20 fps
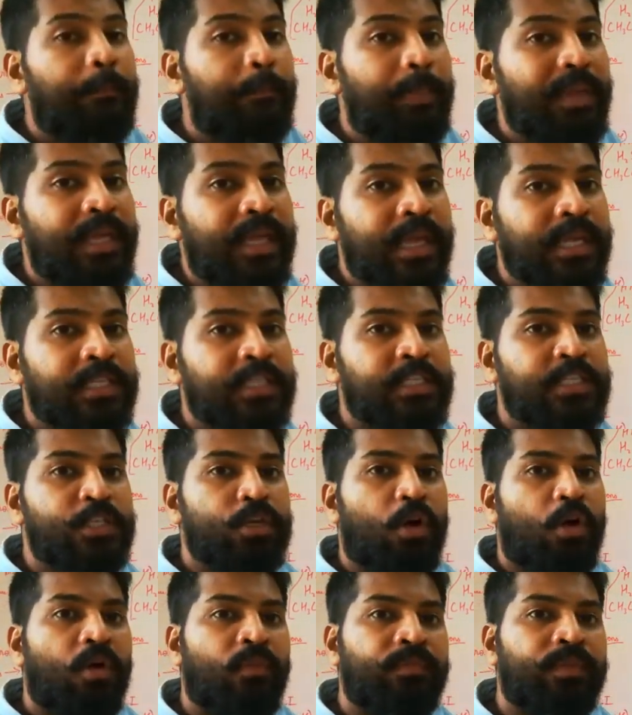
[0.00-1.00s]

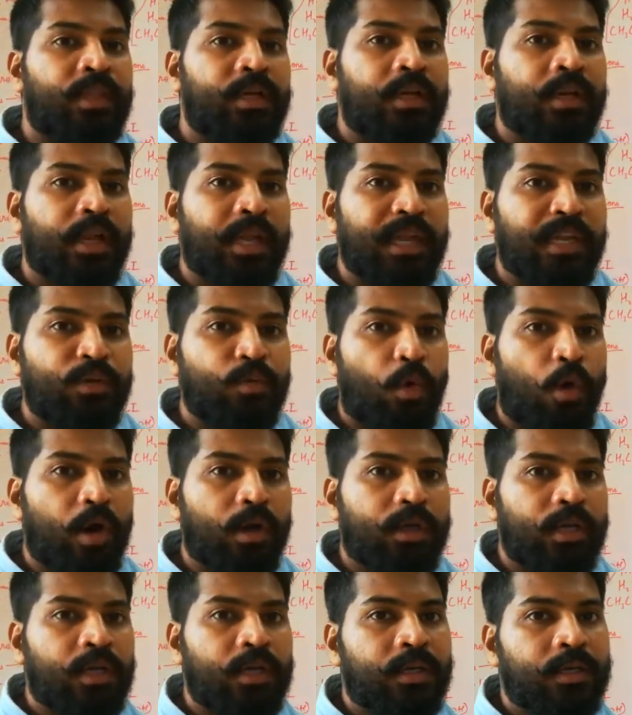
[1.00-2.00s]
pH of the
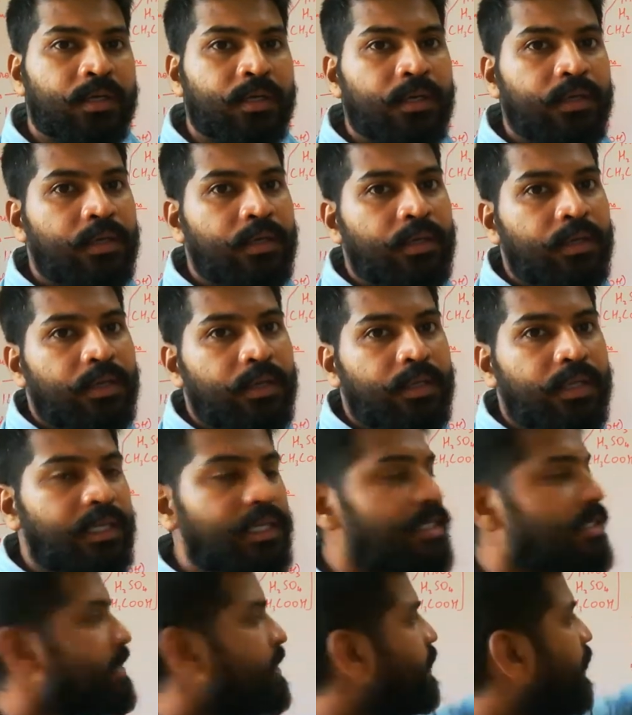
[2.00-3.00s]
rainwater
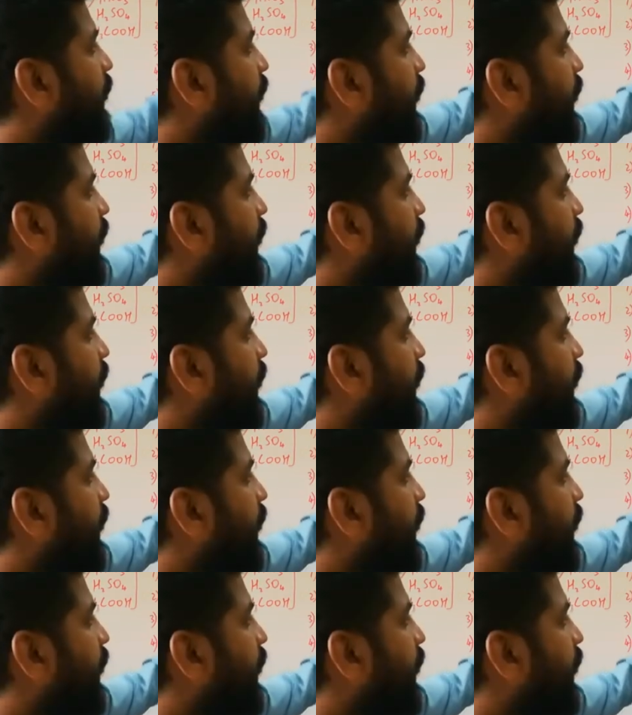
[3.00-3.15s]
is